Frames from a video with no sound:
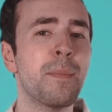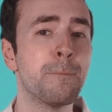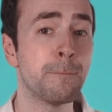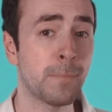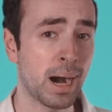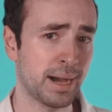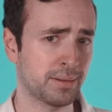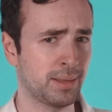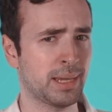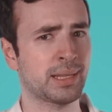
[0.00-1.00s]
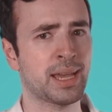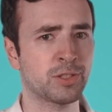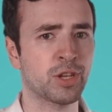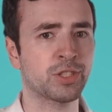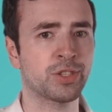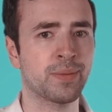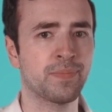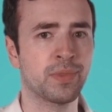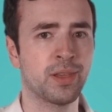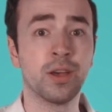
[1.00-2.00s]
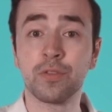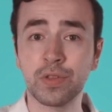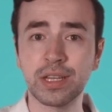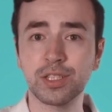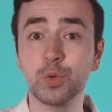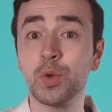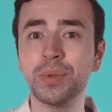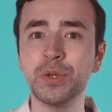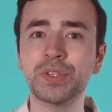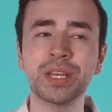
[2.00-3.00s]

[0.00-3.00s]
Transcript: modeling digestion. For this, we'll be using